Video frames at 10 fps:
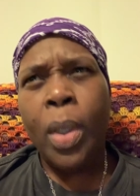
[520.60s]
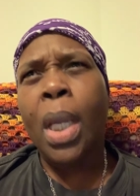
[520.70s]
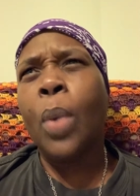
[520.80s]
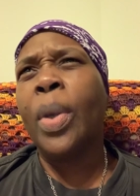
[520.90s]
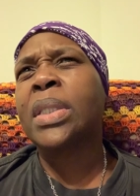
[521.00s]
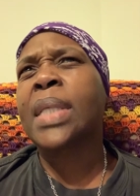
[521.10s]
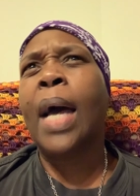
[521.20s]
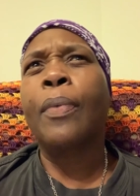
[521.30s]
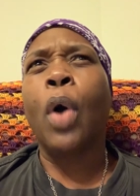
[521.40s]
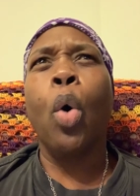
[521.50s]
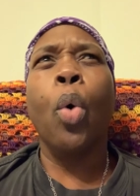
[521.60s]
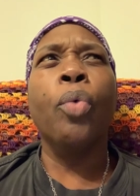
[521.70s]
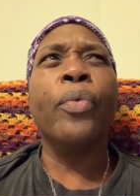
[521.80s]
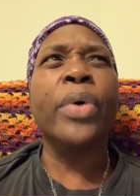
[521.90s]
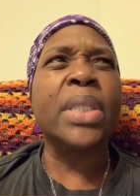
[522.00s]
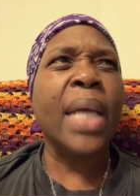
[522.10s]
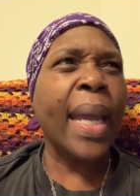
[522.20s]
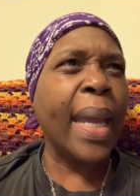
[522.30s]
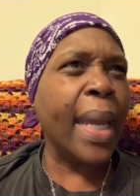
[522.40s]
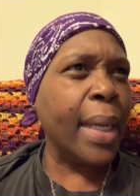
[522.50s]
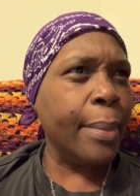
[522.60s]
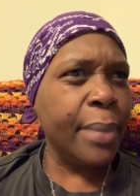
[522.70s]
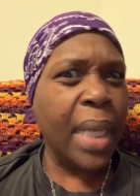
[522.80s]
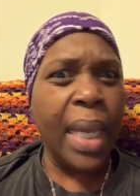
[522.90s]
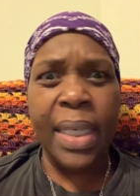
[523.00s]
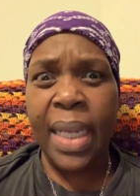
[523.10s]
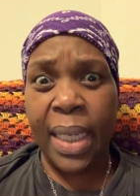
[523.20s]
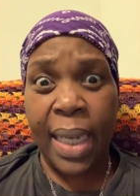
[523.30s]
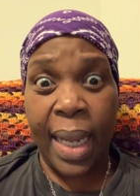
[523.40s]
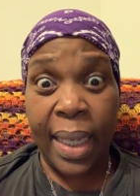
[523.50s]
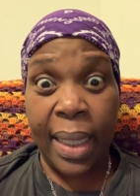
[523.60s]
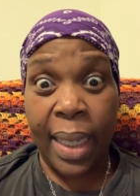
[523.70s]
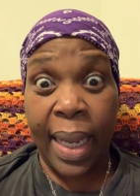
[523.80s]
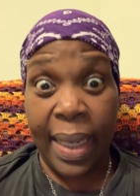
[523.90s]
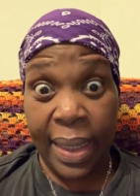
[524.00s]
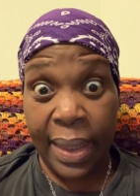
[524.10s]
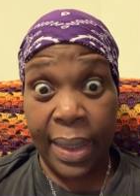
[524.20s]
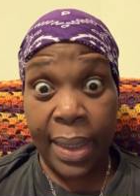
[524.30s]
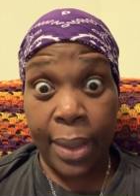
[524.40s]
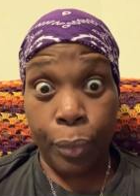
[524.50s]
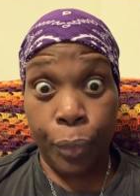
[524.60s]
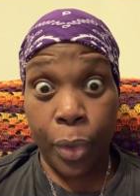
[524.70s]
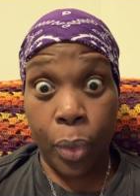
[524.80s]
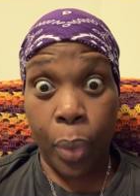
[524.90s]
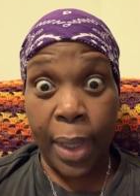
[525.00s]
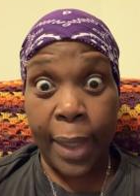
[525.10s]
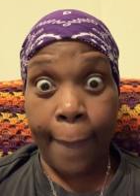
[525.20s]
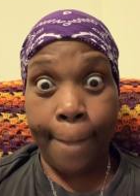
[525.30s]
It went south over time. And then I ended it real quick.